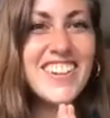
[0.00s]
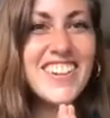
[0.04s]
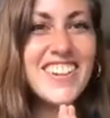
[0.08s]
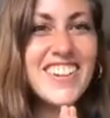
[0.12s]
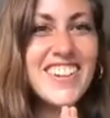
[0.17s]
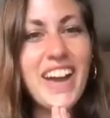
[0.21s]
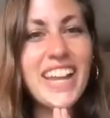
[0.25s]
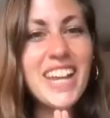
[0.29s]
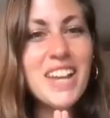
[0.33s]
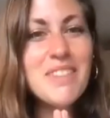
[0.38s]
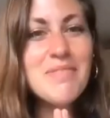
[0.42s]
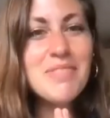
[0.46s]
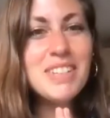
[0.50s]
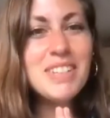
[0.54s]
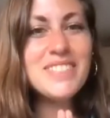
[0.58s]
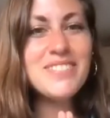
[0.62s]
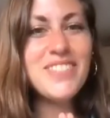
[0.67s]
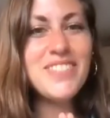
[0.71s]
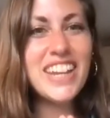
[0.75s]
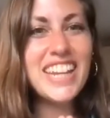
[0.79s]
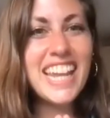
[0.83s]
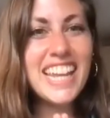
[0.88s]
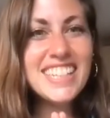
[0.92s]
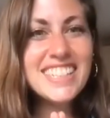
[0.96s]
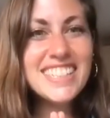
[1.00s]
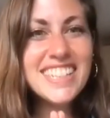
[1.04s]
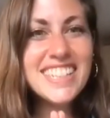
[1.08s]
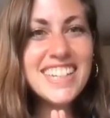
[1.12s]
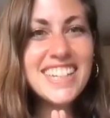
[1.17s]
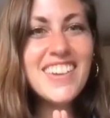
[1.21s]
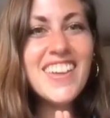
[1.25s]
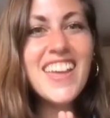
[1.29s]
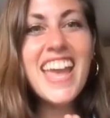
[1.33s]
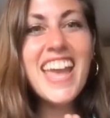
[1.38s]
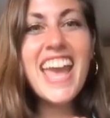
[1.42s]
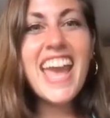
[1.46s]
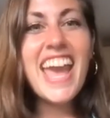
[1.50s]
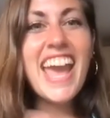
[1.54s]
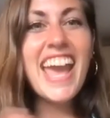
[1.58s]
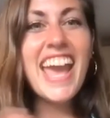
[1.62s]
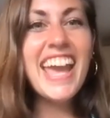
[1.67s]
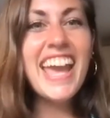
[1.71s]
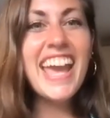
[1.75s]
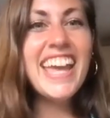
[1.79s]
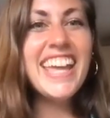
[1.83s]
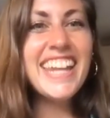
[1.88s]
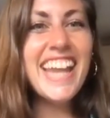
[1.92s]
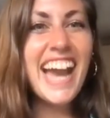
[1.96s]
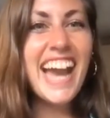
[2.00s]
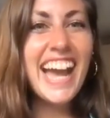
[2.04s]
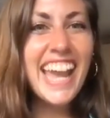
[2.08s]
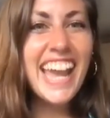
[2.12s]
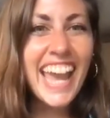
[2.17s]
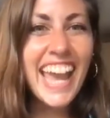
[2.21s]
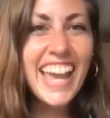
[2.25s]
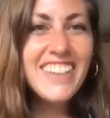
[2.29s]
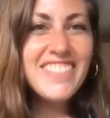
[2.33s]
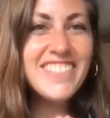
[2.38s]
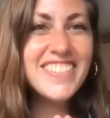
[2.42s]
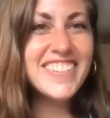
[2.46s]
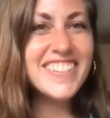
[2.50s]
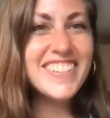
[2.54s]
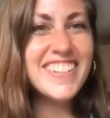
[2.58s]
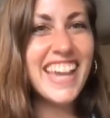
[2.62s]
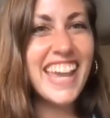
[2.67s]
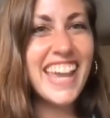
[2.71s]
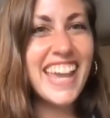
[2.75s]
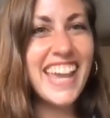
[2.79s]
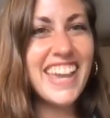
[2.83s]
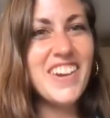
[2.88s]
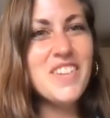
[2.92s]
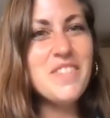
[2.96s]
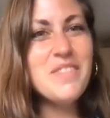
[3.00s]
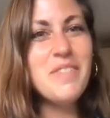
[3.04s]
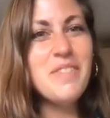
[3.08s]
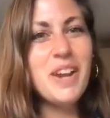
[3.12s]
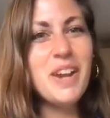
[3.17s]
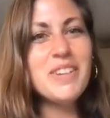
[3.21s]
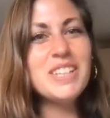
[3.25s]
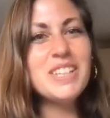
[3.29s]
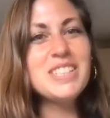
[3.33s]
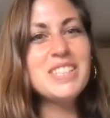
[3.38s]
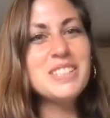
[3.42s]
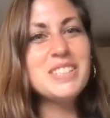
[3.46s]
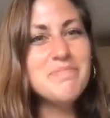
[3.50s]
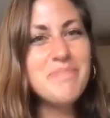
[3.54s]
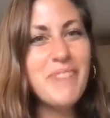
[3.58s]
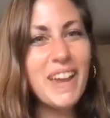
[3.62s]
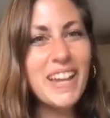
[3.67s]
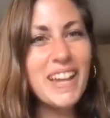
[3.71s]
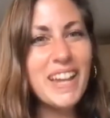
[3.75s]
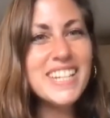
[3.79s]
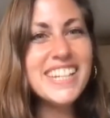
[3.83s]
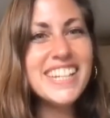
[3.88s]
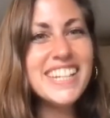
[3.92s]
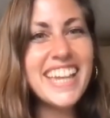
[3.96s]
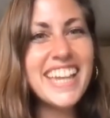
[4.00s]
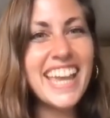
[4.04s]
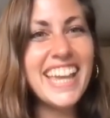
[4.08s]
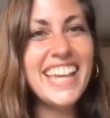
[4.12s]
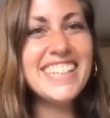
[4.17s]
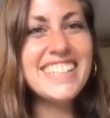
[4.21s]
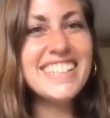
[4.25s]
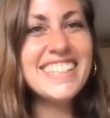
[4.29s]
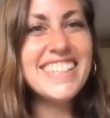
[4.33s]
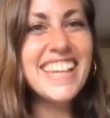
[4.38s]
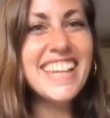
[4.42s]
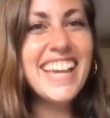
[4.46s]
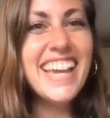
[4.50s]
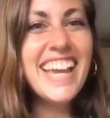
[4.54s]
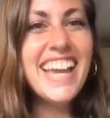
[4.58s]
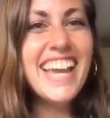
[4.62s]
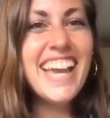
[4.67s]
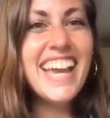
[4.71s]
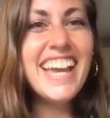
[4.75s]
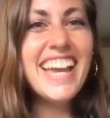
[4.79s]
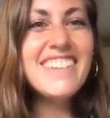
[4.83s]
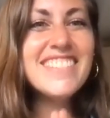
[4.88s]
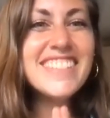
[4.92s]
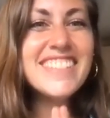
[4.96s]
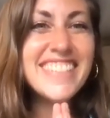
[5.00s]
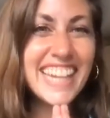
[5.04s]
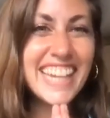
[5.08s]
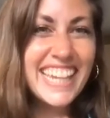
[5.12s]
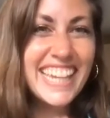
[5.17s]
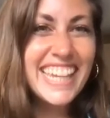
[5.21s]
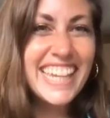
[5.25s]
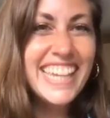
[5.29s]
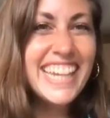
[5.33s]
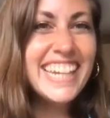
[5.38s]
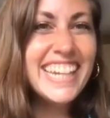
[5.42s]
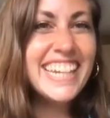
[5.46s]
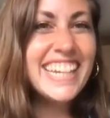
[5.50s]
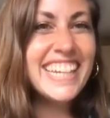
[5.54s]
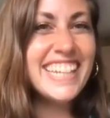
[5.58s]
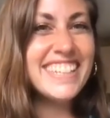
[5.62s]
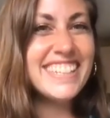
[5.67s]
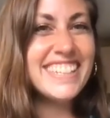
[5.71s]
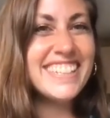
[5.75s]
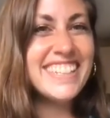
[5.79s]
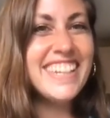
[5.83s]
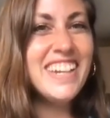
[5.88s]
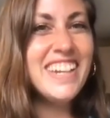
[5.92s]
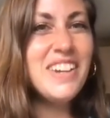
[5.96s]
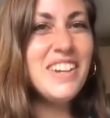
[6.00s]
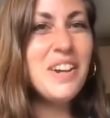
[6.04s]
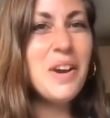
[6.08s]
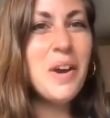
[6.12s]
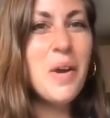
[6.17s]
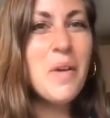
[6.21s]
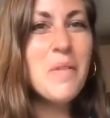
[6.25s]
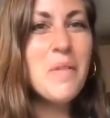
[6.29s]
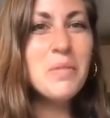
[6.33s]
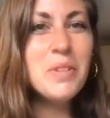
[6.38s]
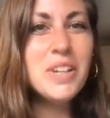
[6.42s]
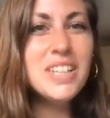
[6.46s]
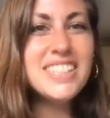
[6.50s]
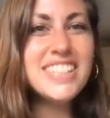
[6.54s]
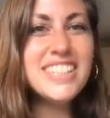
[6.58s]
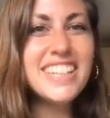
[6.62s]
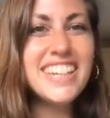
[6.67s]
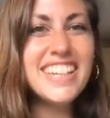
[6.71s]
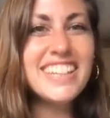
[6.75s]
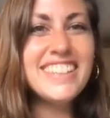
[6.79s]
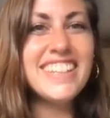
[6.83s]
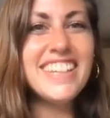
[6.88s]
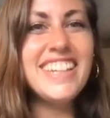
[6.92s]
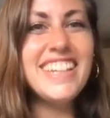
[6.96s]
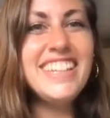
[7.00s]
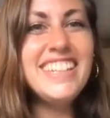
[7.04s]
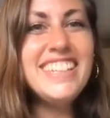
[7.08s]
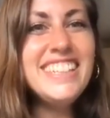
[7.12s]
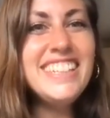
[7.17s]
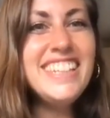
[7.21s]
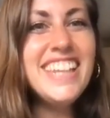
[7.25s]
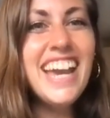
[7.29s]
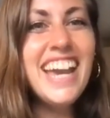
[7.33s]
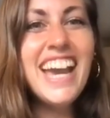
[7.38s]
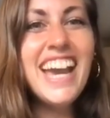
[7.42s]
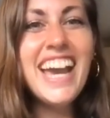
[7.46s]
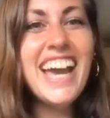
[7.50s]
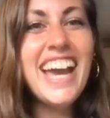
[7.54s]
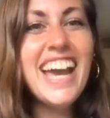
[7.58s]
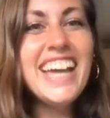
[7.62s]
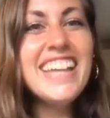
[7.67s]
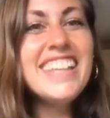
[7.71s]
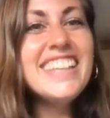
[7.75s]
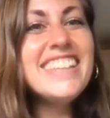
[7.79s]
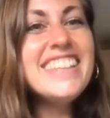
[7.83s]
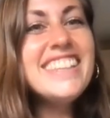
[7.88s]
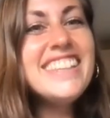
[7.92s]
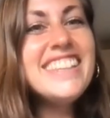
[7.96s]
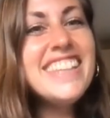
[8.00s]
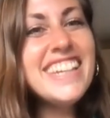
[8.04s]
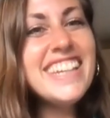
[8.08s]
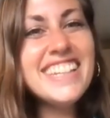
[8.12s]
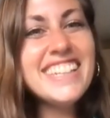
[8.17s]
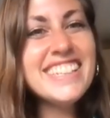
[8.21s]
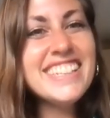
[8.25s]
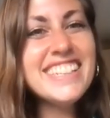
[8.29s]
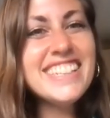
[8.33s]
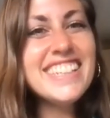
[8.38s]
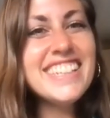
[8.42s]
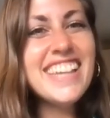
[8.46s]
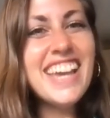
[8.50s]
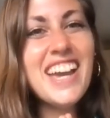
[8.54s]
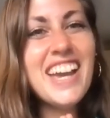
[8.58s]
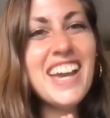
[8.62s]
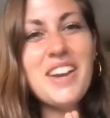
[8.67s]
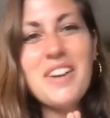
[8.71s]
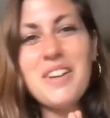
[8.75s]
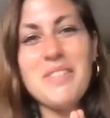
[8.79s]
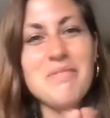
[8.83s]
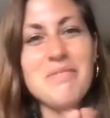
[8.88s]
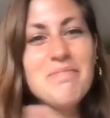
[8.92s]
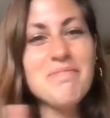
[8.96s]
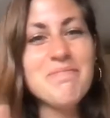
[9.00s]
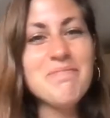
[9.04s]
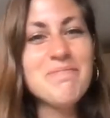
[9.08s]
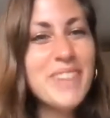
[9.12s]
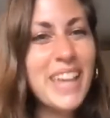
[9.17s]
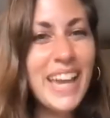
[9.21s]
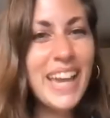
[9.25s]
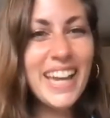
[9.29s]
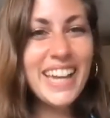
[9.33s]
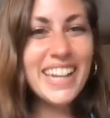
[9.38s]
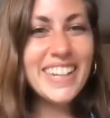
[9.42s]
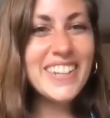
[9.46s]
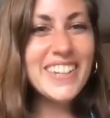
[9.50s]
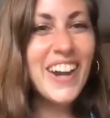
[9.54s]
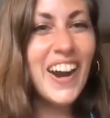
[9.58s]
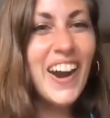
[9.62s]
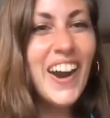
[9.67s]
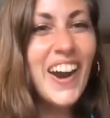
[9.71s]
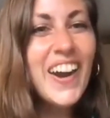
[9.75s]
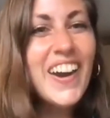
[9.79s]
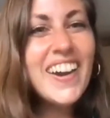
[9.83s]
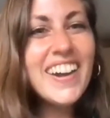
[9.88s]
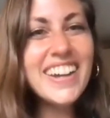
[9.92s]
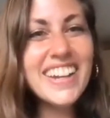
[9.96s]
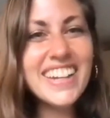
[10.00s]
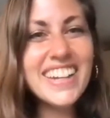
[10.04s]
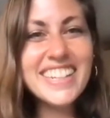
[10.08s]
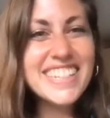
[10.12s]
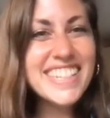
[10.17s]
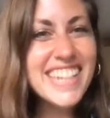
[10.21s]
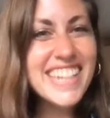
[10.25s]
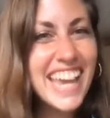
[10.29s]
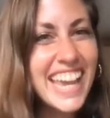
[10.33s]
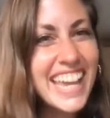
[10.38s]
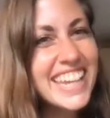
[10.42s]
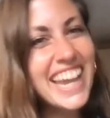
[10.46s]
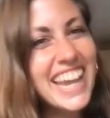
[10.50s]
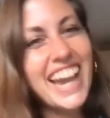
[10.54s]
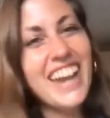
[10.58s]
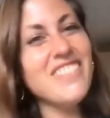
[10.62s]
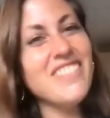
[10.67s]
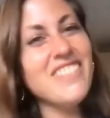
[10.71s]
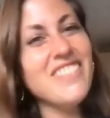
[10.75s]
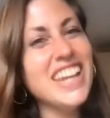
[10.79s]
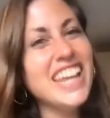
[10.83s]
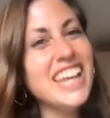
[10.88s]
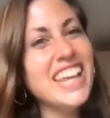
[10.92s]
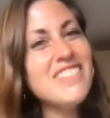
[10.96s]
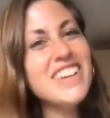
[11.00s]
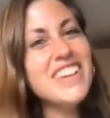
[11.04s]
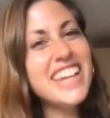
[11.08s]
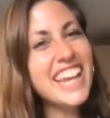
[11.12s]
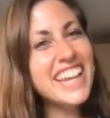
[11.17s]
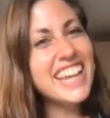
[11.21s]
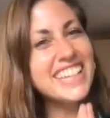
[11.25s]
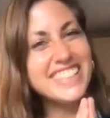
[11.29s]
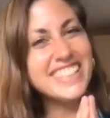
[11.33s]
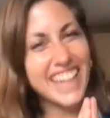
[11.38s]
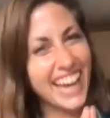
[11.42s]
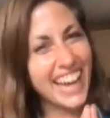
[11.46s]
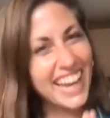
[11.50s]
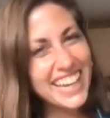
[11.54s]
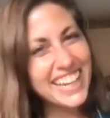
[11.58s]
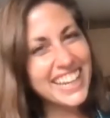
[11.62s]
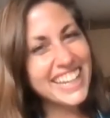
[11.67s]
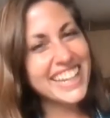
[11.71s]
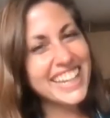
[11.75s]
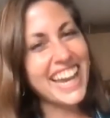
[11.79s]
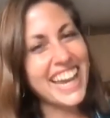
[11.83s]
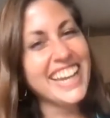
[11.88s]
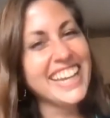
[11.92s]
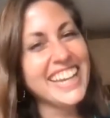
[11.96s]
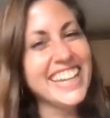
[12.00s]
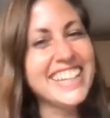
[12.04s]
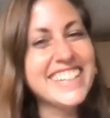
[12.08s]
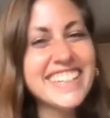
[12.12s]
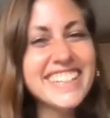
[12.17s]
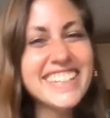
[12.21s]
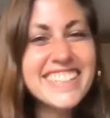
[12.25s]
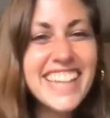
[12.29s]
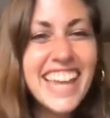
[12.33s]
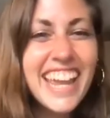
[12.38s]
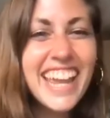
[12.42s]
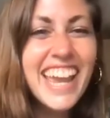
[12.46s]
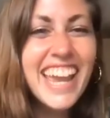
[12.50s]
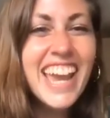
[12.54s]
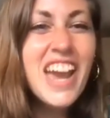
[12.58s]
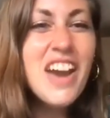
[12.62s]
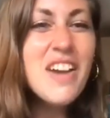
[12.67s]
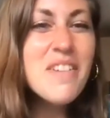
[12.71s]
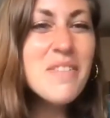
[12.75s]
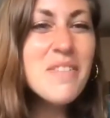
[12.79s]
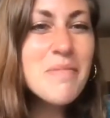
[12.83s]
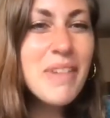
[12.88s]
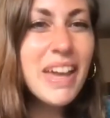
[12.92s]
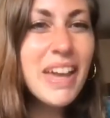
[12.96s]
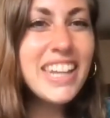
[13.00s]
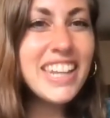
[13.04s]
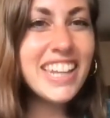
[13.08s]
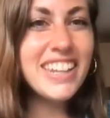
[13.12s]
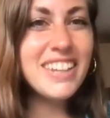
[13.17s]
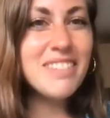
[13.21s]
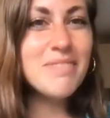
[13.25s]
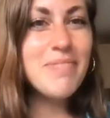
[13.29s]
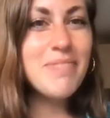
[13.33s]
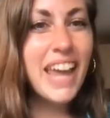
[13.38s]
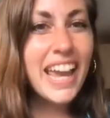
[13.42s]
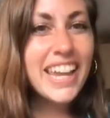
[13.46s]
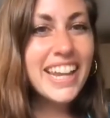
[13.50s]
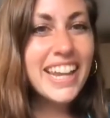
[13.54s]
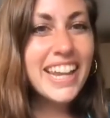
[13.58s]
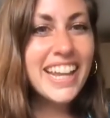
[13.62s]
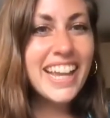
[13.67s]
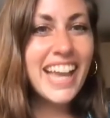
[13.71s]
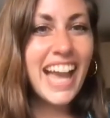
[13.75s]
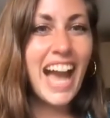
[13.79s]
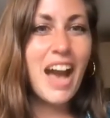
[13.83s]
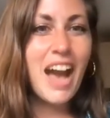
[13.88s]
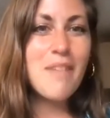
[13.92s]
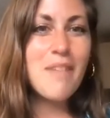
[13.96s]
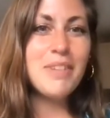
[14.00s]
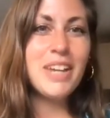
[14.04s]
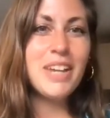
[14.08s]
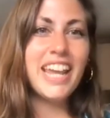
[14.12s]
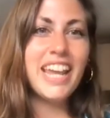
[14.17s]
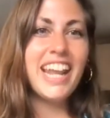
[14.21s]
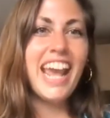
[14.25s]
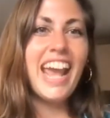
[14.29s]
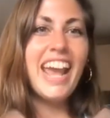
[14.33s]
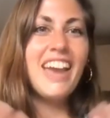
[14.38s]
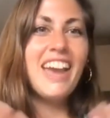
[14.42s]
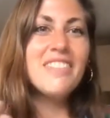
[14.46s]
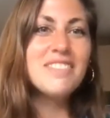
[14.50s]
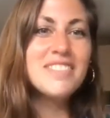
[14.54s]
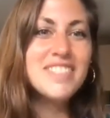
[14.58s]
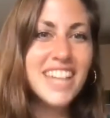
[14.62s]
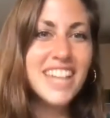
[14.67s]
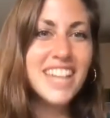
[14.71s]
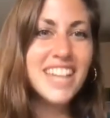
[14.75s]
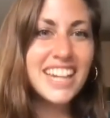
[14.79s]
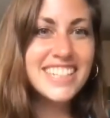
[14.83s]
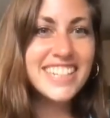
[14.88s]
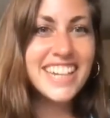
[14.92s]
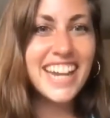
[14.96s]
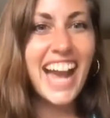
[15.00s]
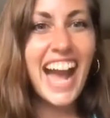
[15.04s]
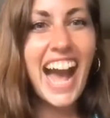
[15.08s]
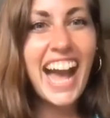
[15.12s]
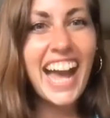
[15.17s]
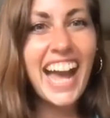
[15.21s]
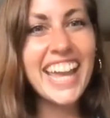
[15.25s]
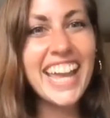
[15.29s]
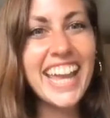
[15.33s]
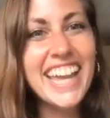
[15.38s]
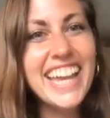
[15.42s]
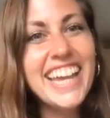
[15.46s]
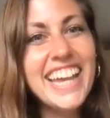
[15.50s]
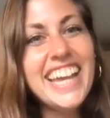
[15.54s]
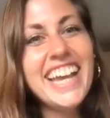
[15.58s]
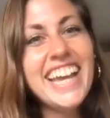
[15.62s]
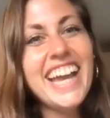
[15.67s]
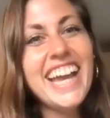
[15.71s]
My name is Vanessa, and I have today a very special guest. And Zakia is here with us in this talk chat. I'm a little bit excited. I need to say, we met in Playa del Carmen, and I have such a high